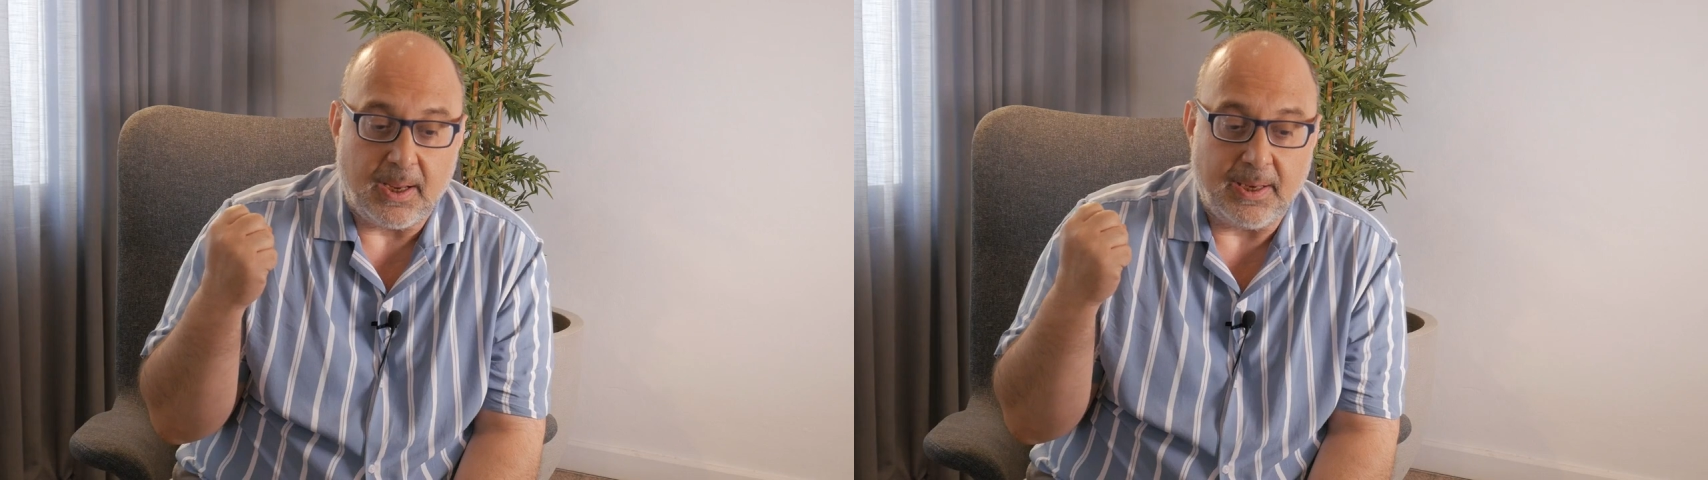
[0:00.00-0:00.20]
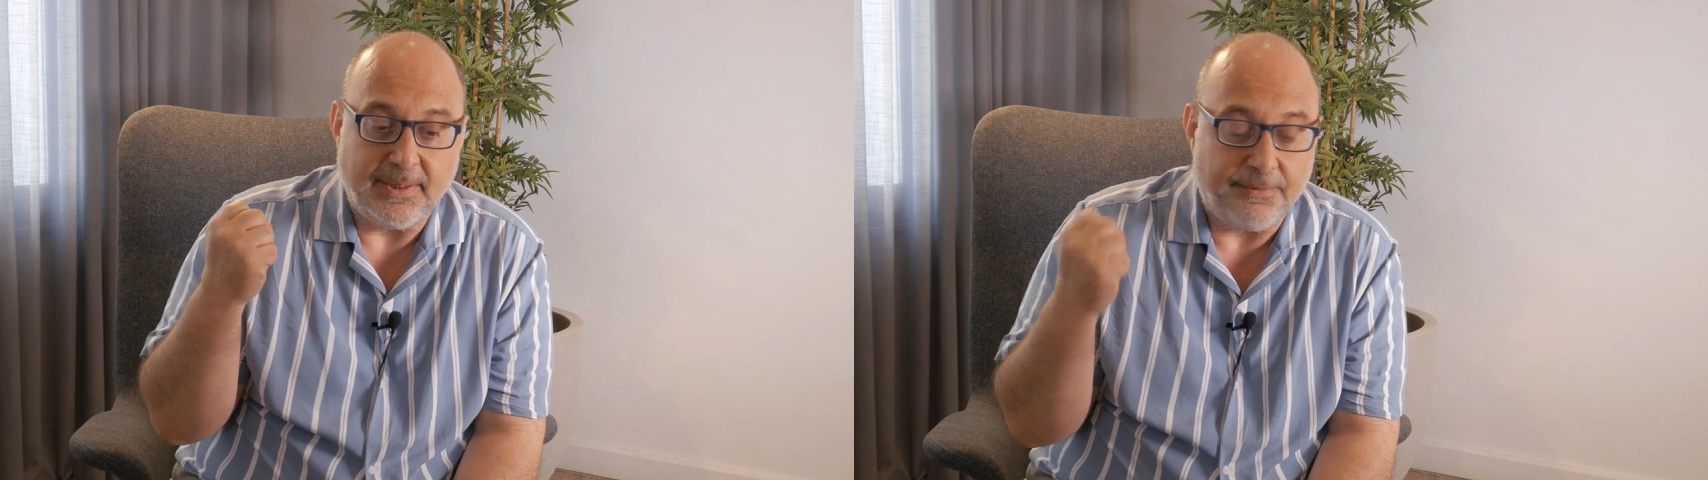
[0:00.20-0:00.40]

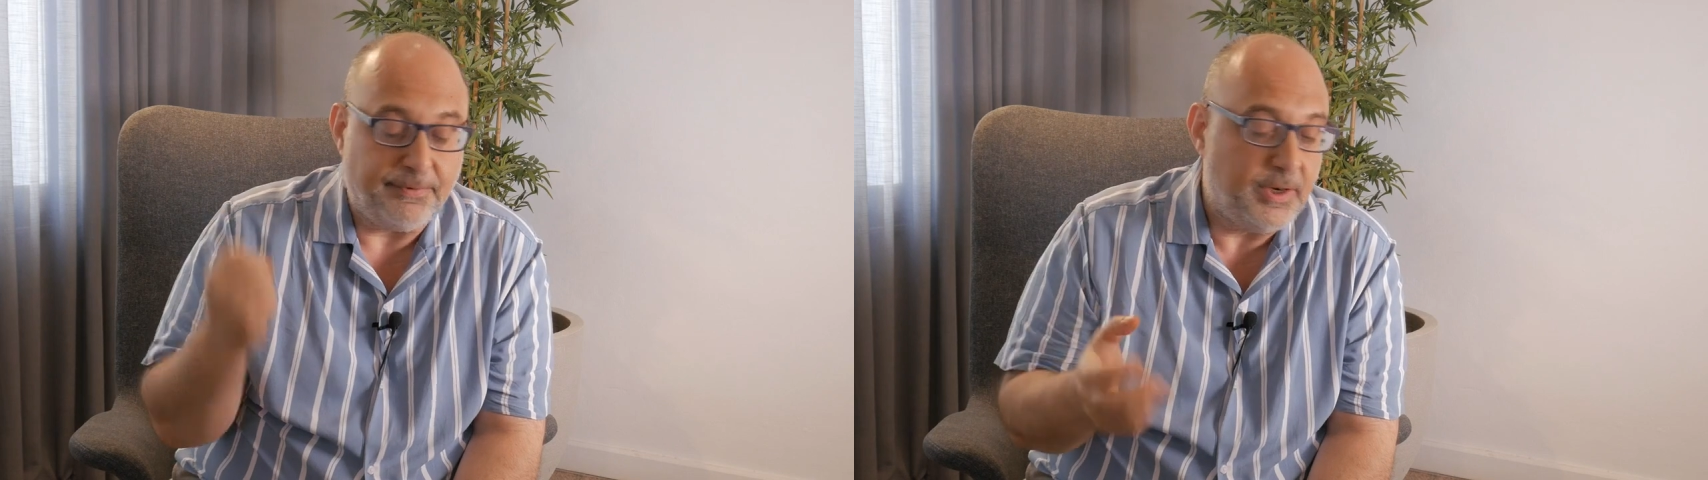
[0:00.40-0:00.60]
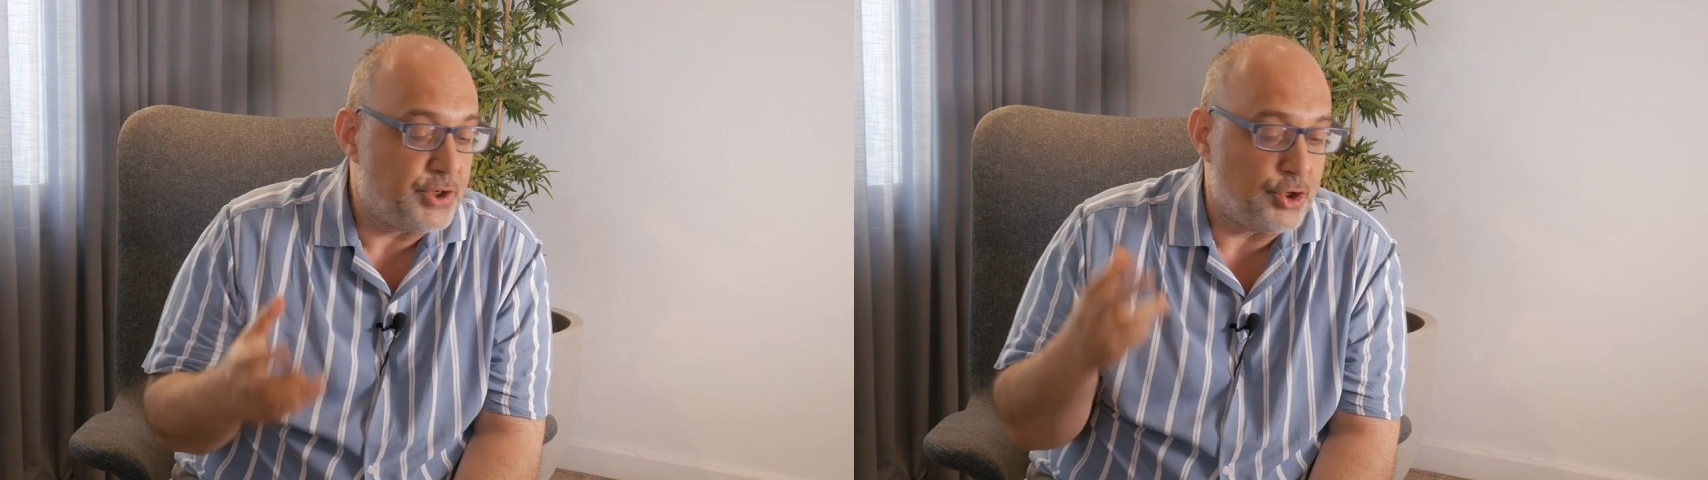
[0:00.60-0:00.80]
In
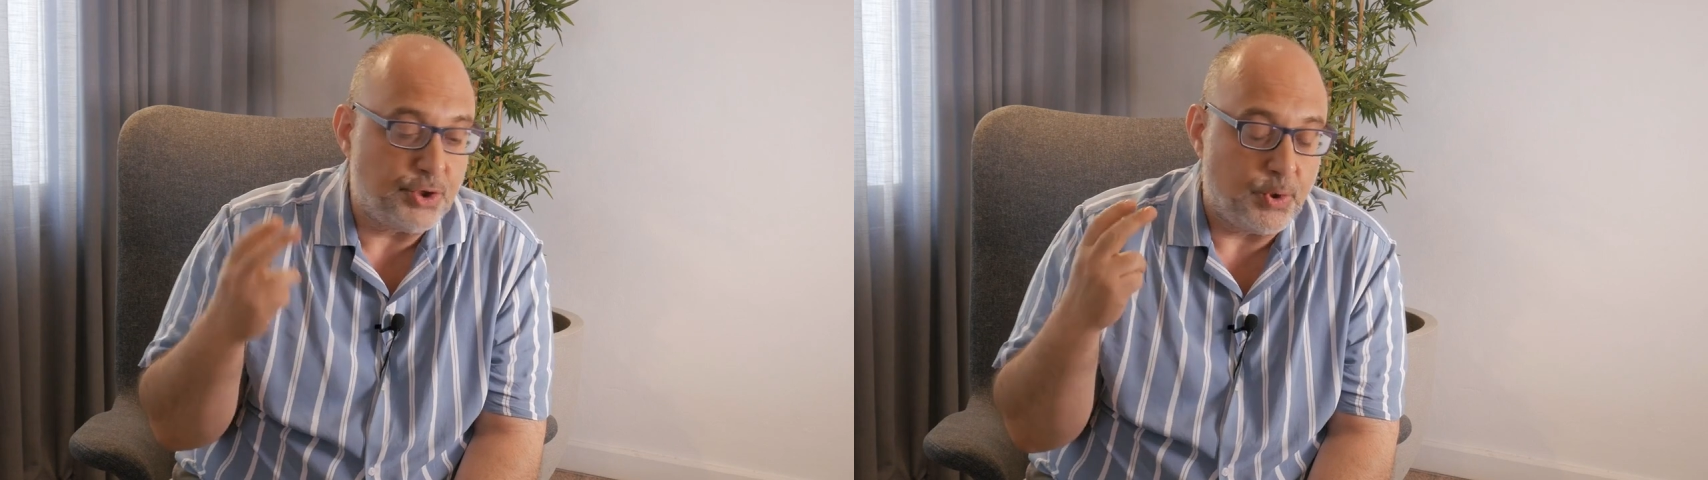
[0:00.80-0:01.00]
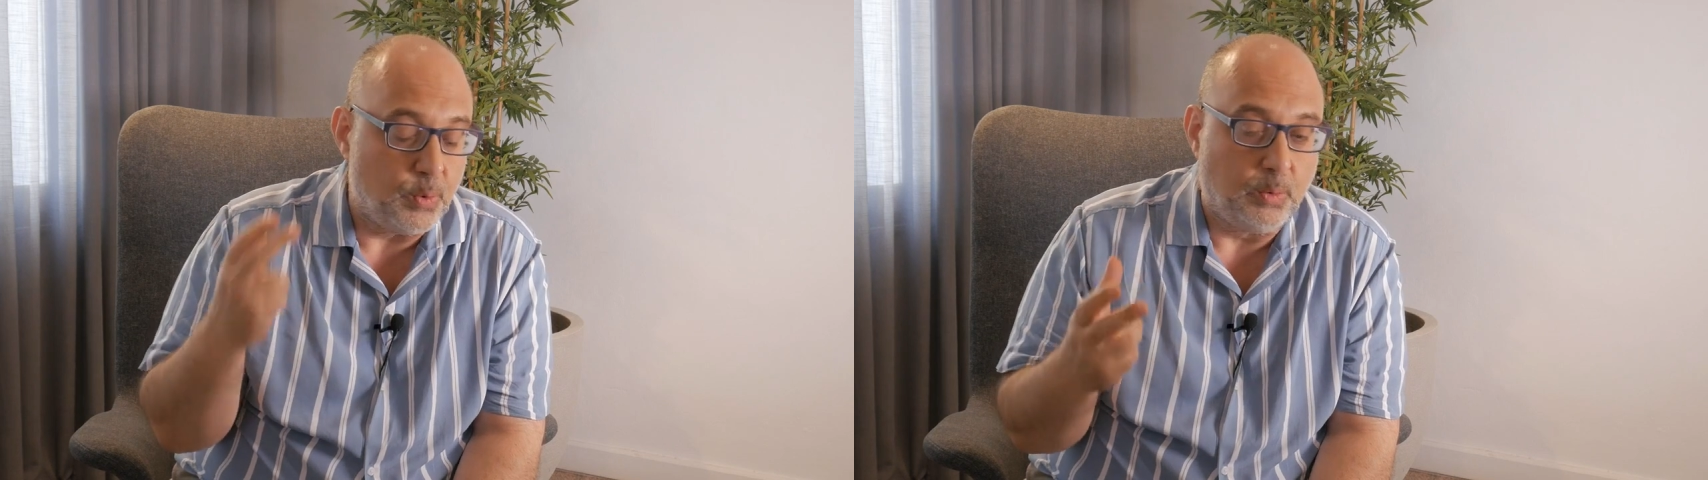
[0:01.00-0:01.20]
definitions,
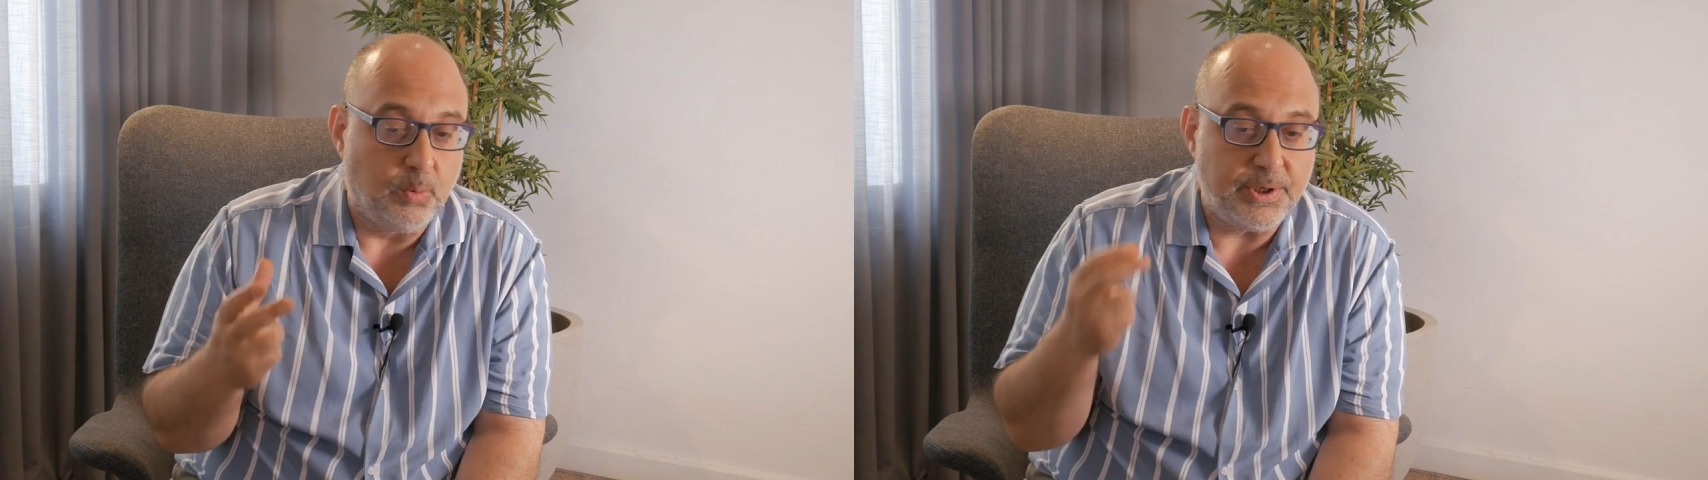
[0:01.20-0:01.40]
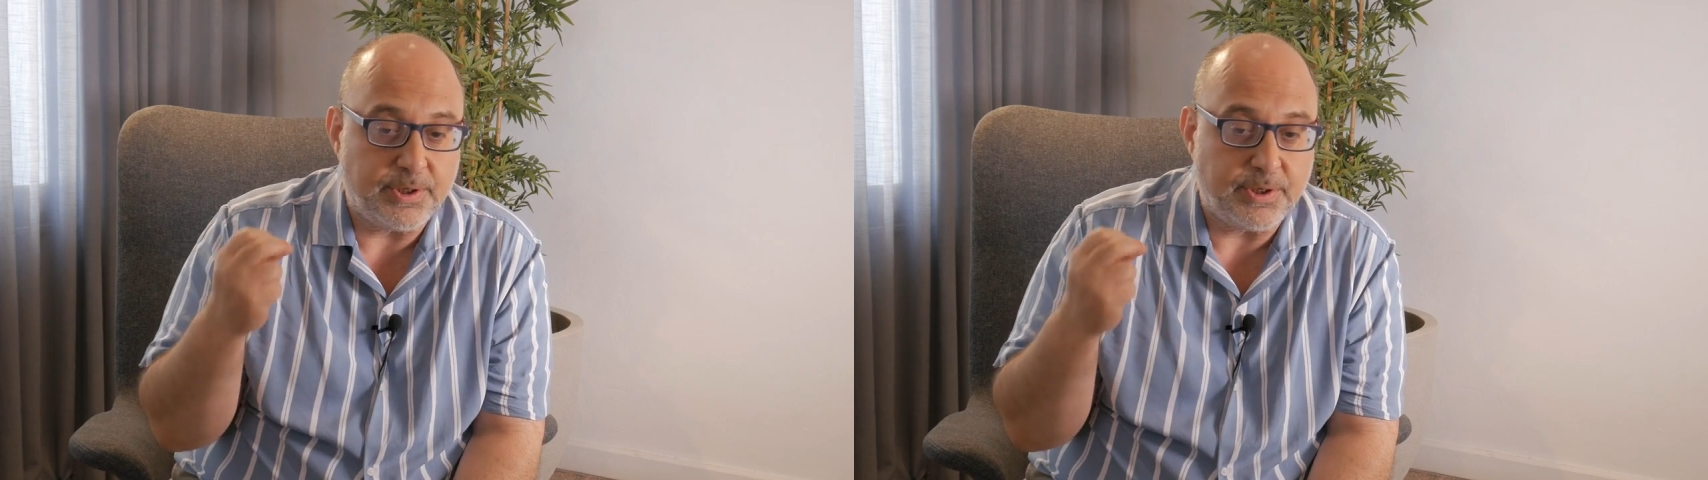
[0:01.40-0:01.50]
you always